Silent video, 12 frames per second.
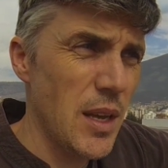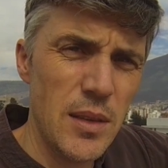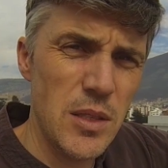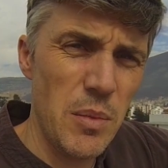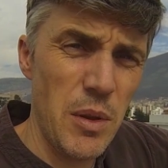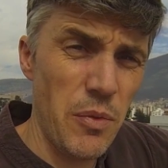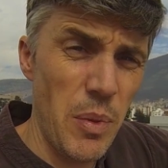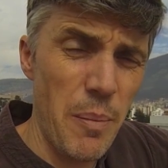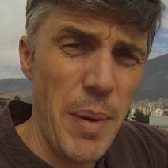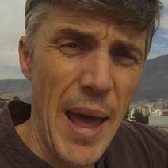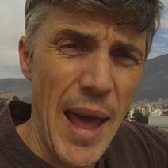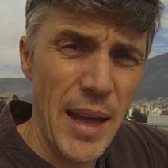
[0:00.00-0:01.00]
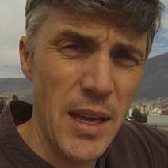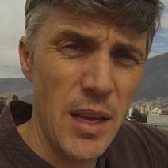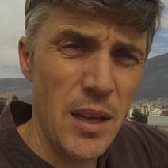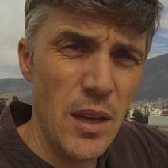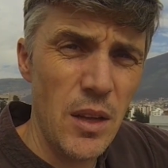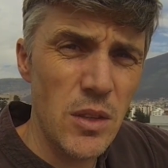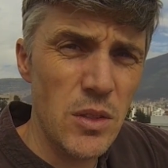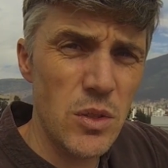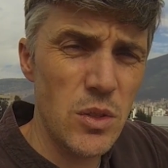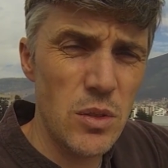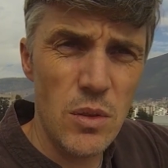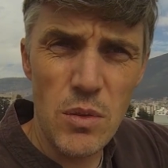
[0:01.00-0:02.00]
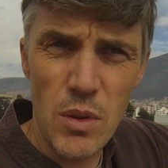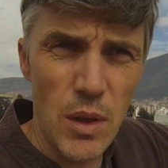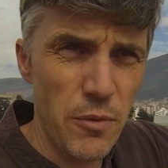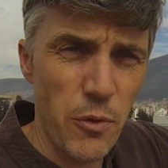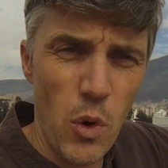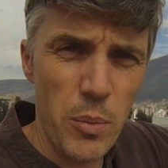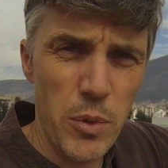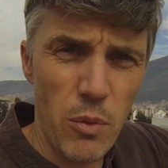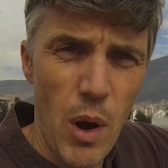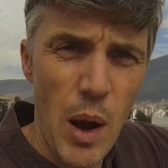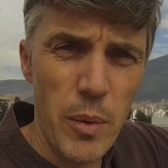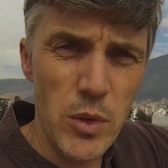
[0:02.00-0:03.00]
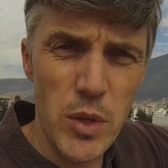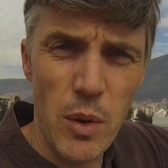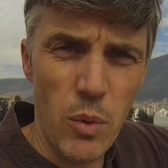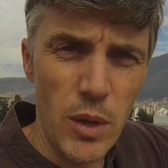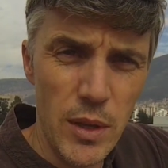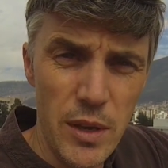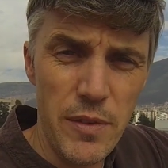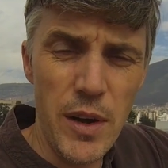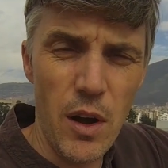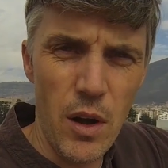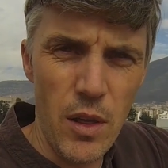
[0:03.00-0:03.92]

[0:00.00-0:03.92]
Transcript: Somebody from the bank informed the robbers that we're leaving